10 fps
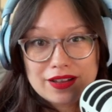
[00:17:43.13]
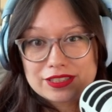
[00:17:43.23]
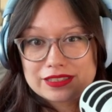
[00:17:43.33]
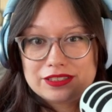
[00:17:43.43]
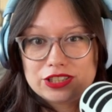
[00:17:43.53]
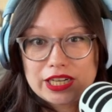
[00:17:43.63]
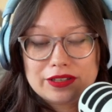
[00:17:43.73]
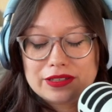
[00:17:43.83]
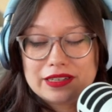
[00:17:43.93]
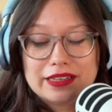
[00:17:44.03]
Just in
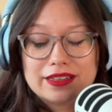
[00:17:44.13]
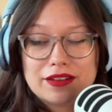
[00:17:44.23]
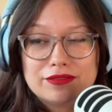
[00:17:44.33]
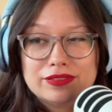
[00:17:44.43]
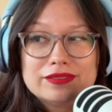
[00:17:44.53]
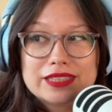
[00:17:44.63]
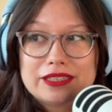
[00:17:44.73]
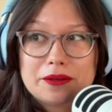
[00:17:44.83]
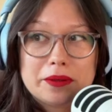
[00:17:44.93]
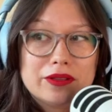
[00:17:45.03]
general, I love like
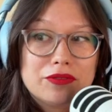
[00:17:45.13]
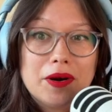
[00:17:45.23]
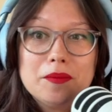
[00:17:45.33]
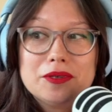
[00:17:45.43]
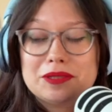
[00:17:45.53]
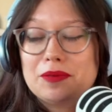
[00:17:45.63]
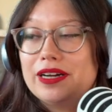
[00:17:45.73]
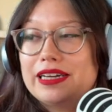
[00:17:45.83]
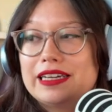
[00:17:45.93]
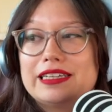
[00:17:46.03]
going to the farmers
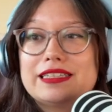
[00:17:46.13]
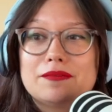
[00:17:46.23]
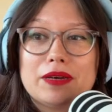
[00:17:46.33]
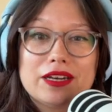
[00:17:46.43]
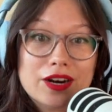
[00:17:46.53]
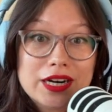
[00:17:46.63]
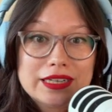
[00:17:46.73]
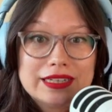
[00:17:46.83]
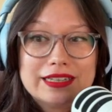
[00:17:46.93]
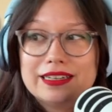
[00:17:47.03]
markets and my
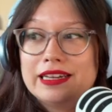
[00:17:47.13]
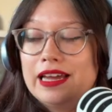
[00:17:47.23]
garden.